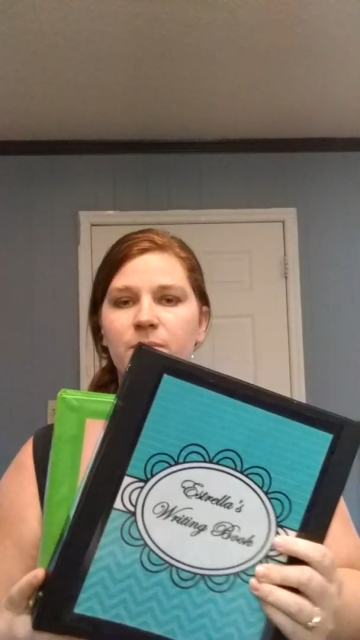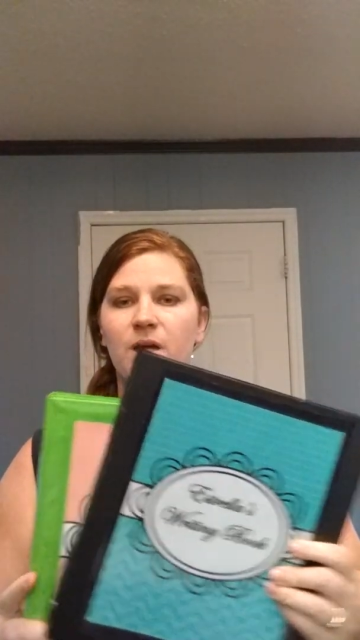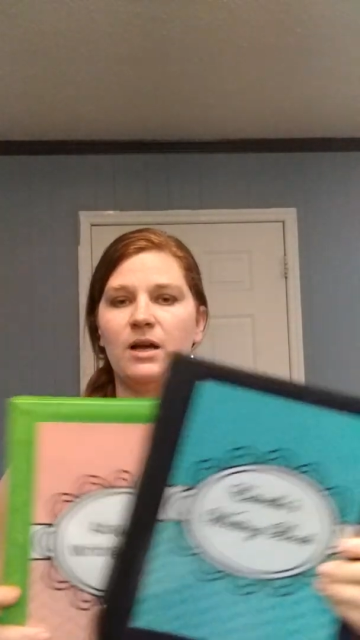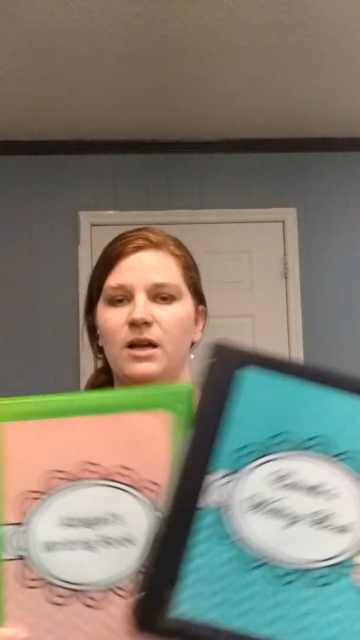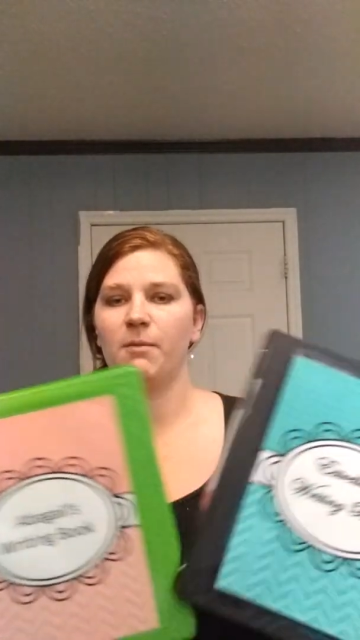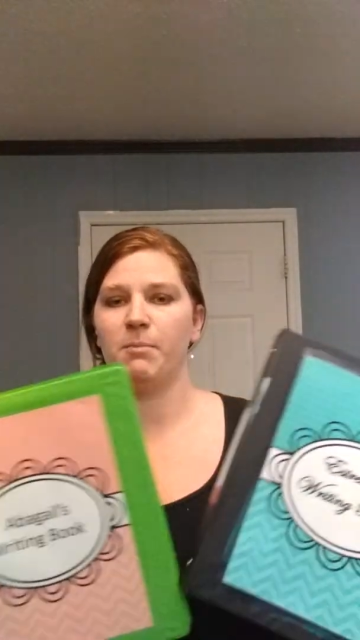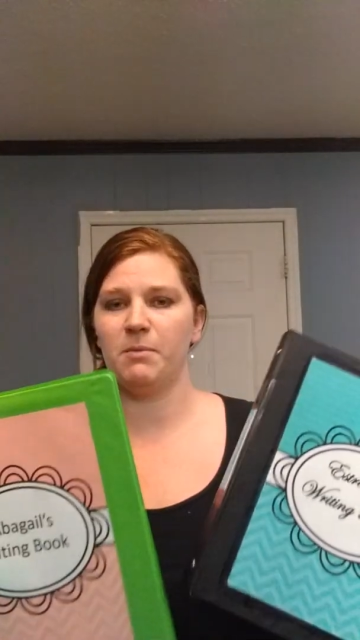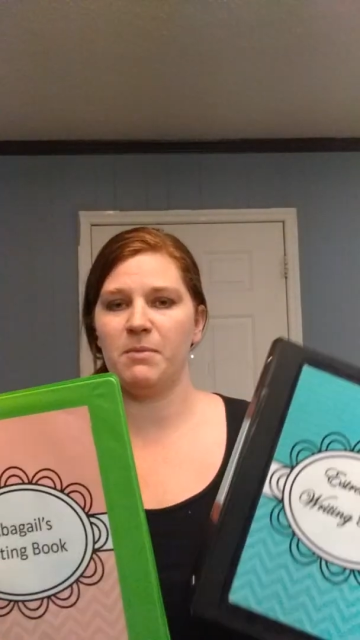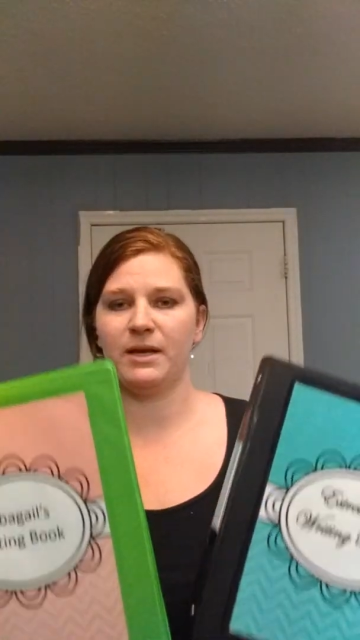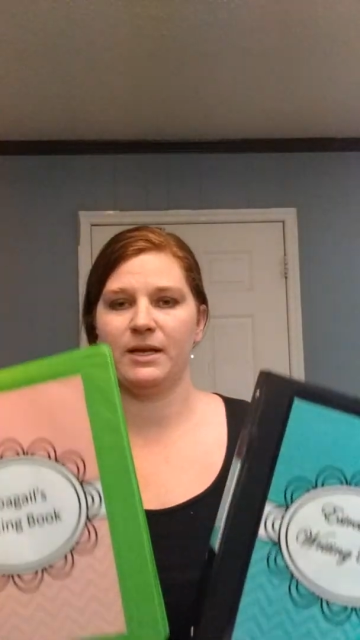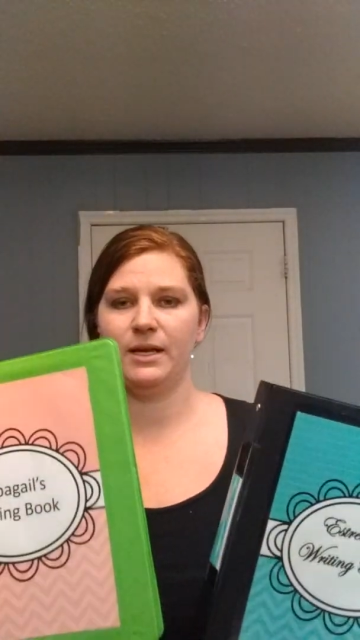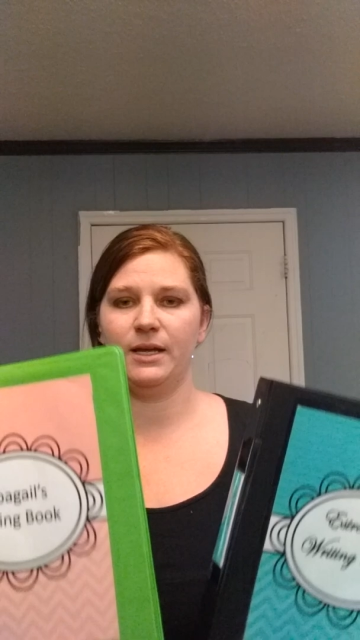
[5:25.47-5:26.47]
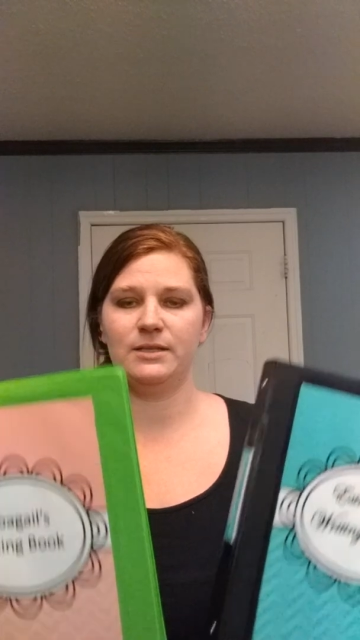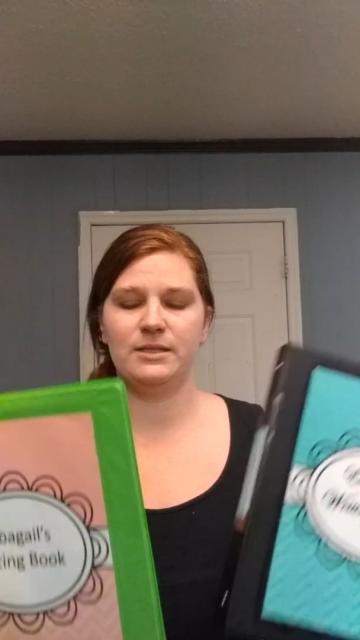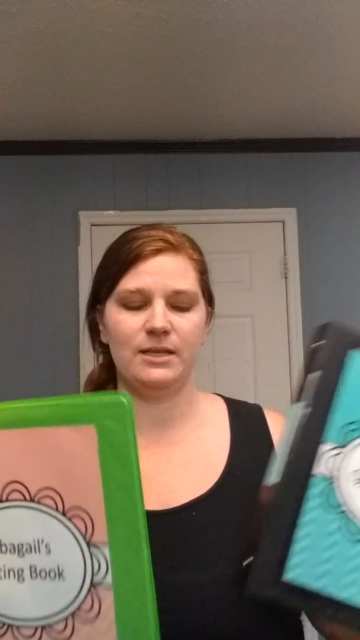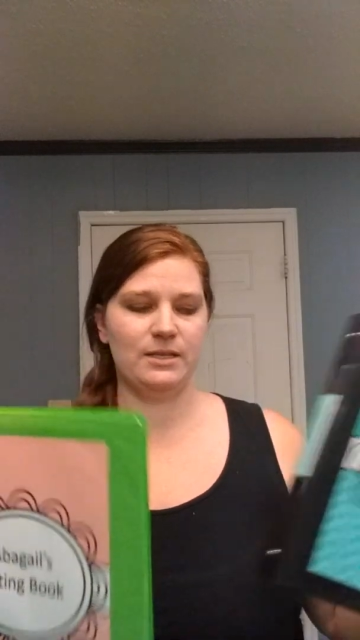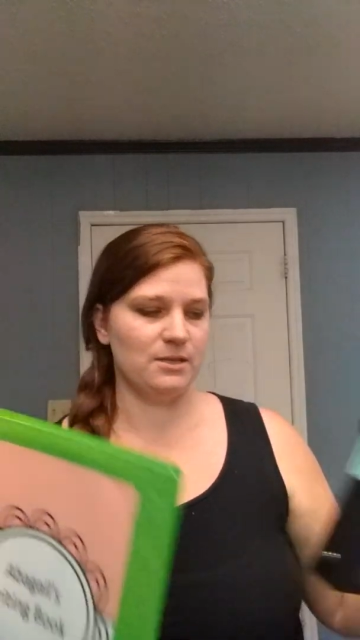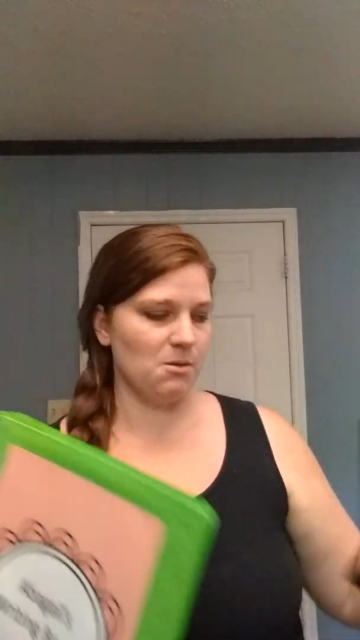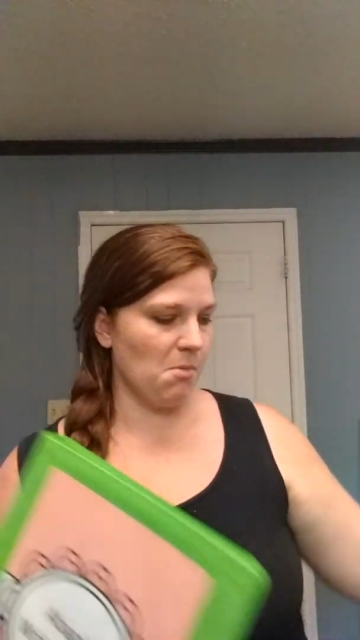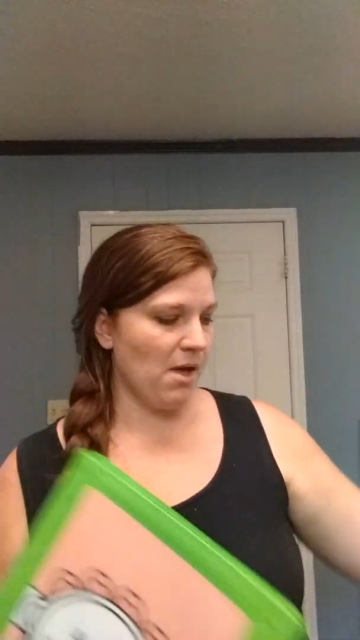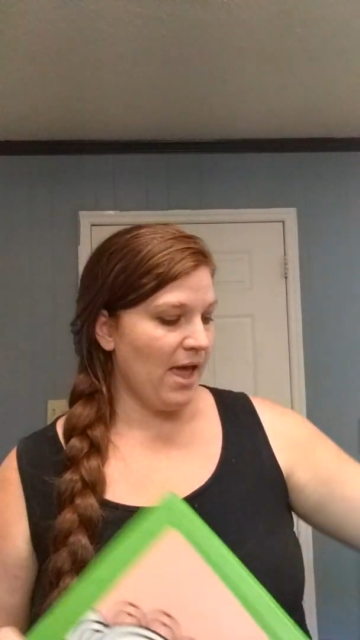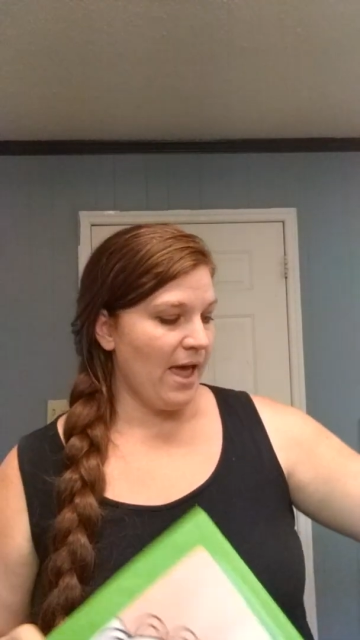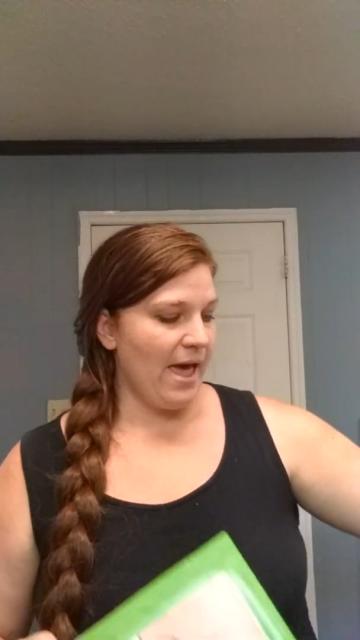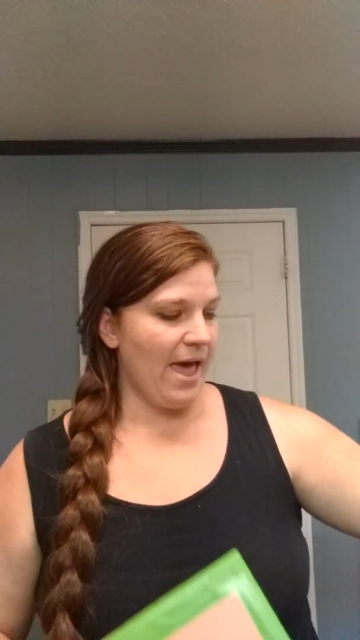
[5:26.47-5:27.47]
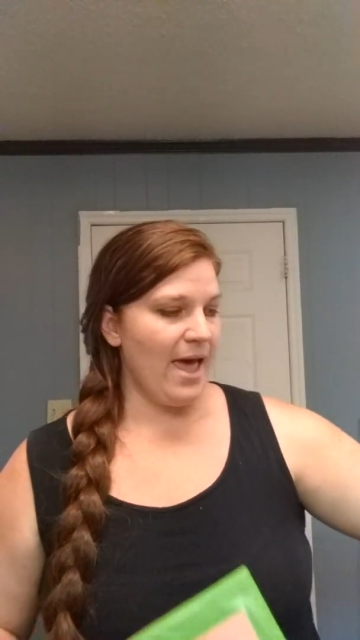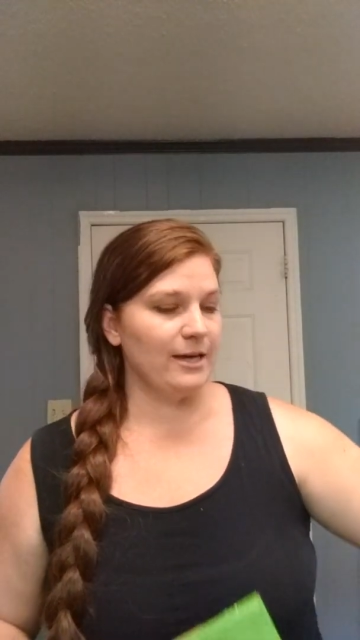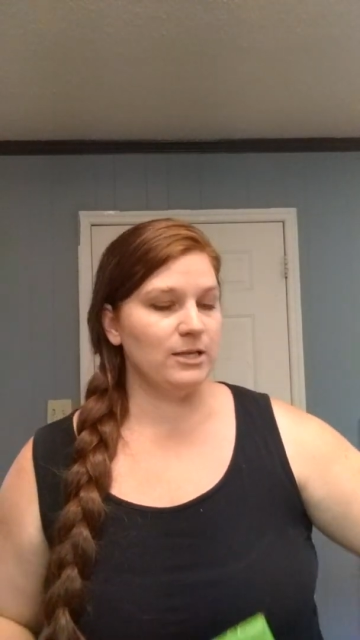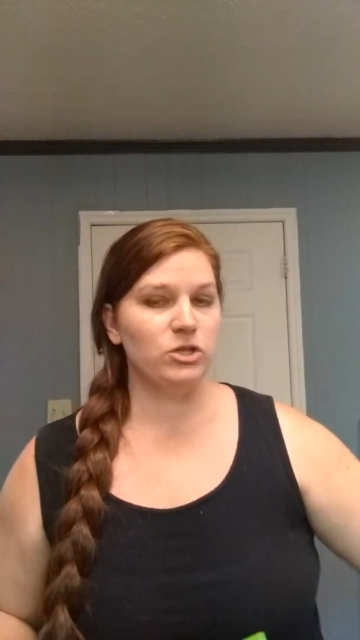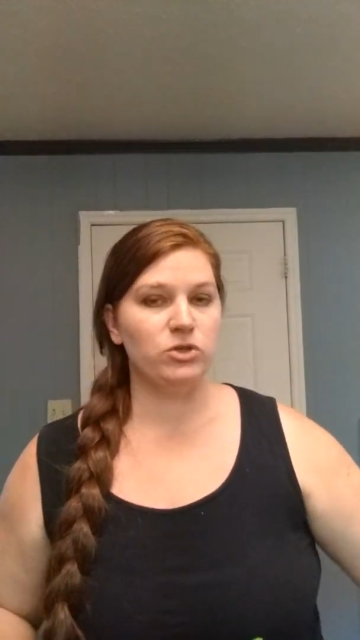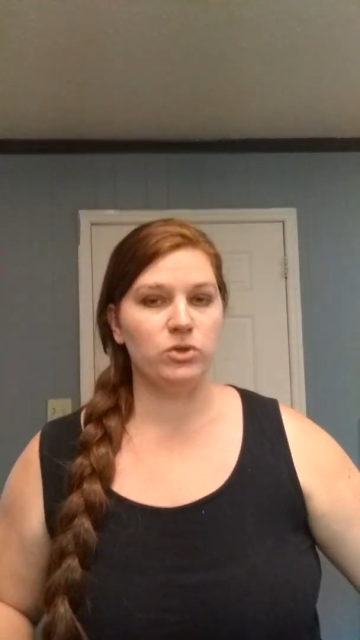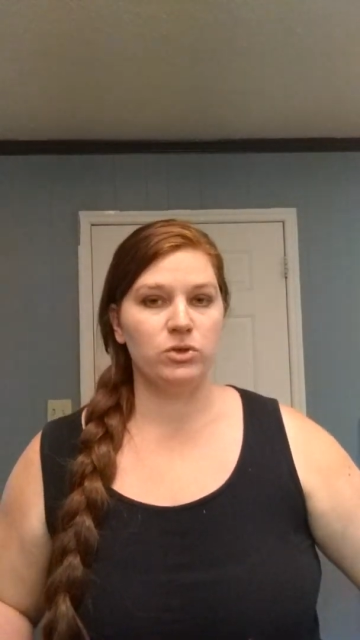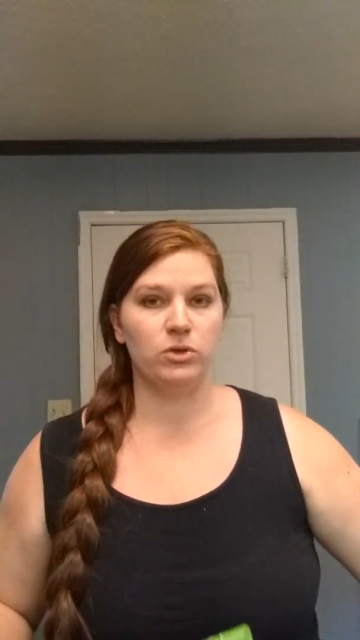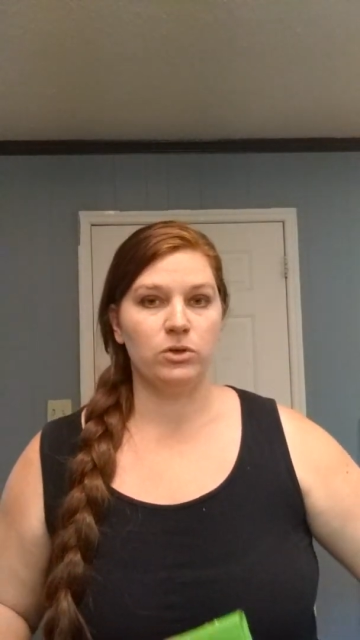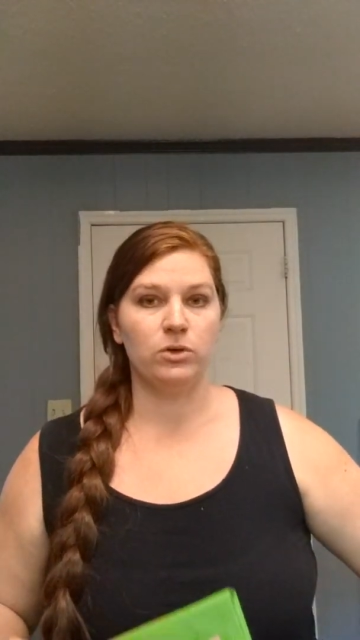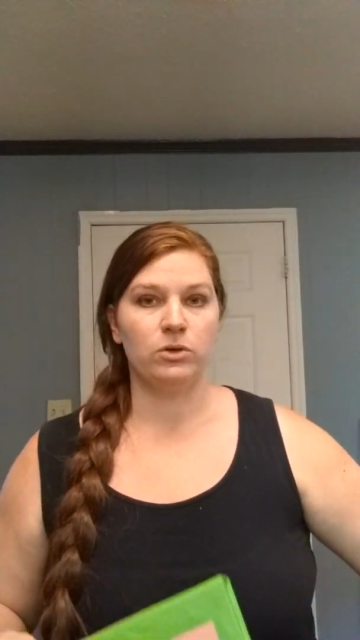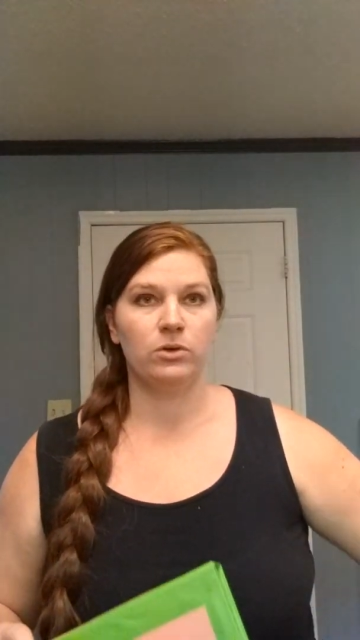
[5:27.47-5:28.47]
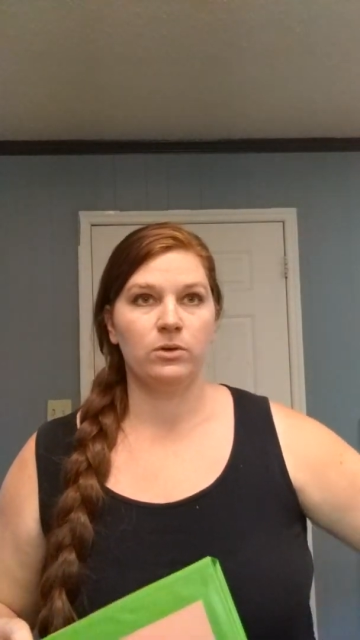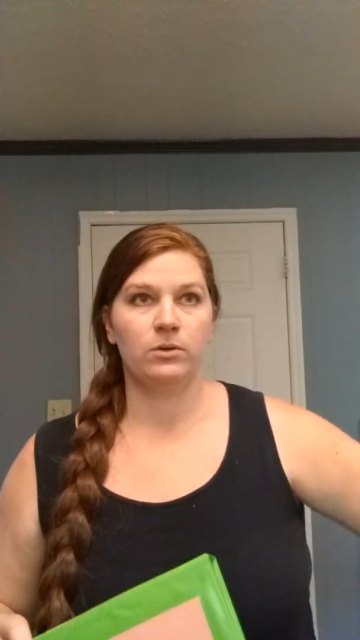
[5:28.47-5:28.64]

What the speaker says: A couple of my kids need some extra